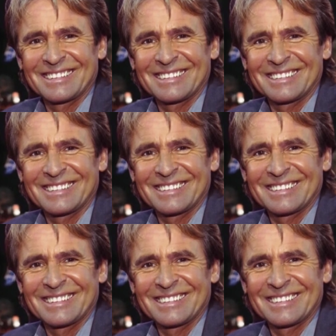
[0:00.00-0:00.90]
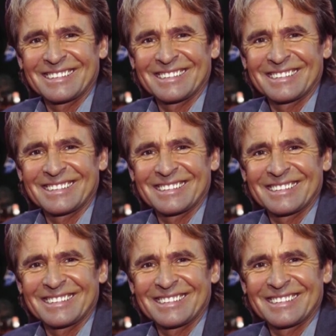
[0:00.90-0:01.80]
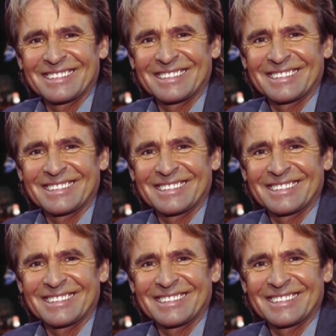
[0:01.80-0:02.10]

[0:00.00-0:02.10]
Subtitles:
(silence)